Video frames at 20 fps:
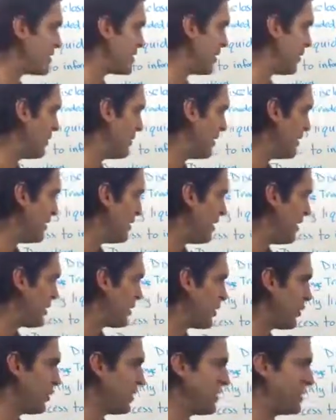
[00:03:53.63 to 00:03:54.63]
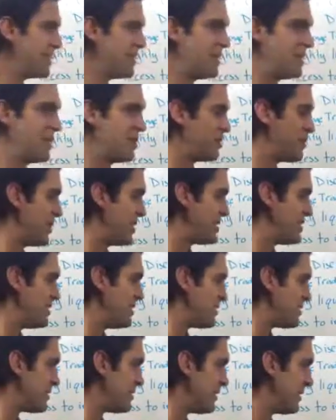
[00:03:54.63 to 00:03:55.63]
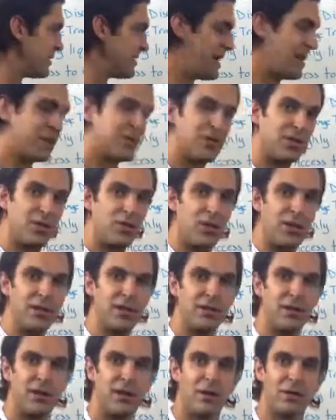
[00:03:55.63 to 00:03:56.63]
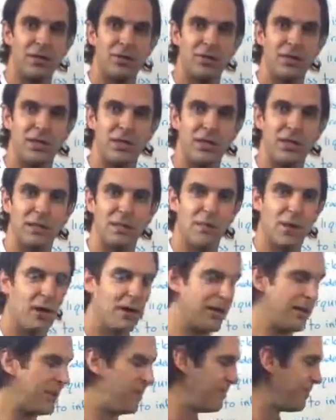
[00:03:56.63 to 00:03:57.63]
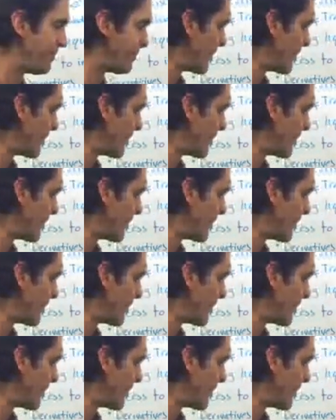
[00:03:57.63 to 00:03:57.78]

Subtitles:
So although it is a niche business, it's actually quite a large market.